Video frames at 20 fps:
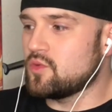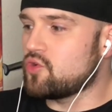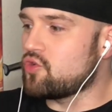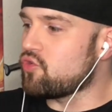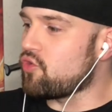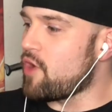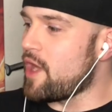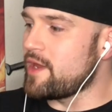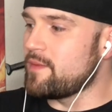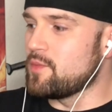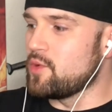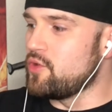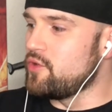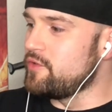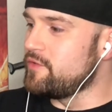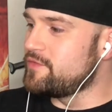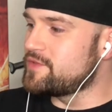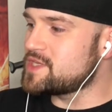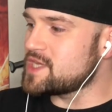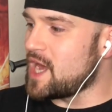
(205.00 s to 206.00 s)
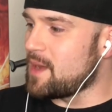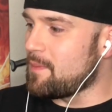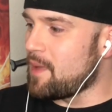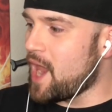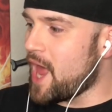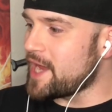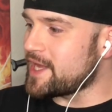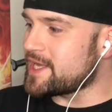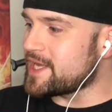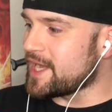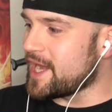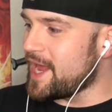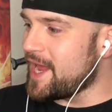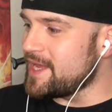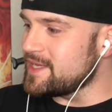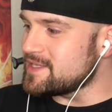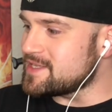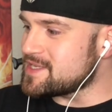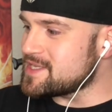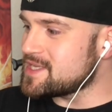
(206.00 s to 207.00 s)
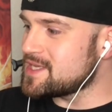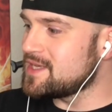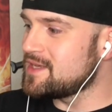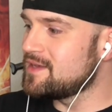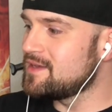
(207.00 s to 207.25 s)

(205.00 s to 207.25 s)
Great moves. I'm liking it.